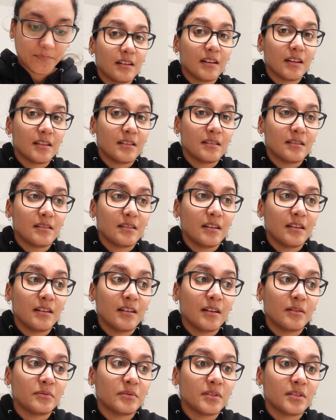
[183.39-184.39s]
I said
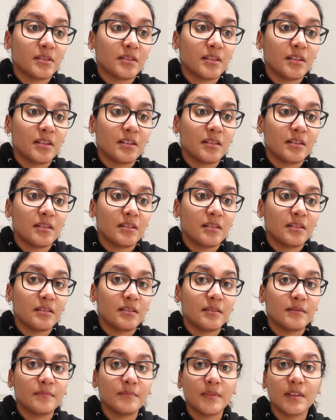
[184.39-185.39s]
I wasn't
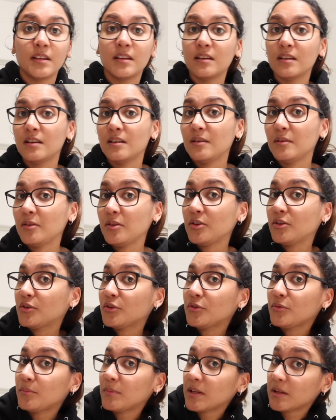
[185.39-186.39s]
gonna, you
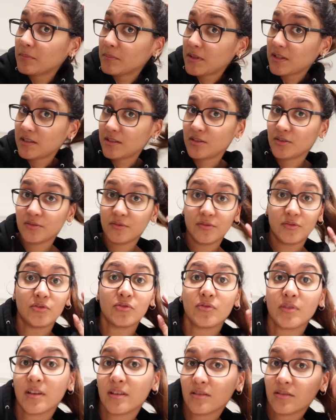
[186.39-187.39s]
know, make myself
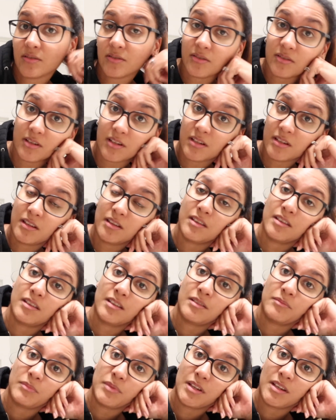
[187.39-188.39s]
stress or
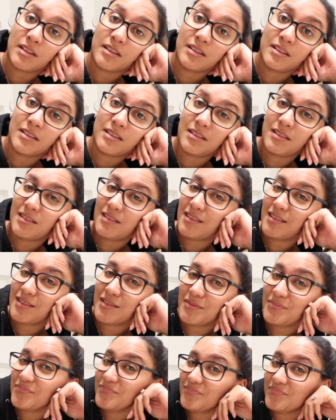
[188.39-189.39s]
anything because
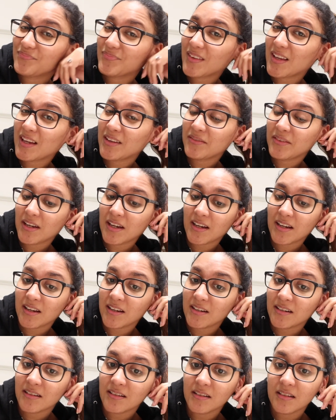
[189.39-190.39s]
I've
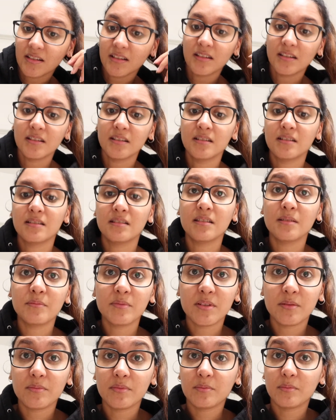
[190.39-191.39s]
had
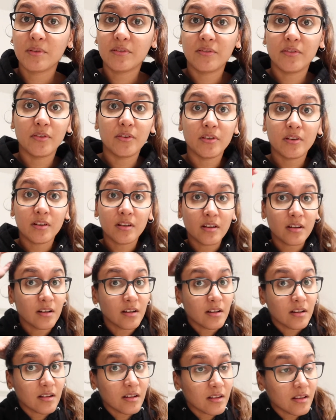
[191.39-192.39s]
symptoms before
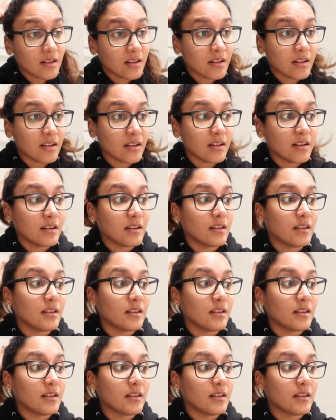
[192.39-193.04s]
that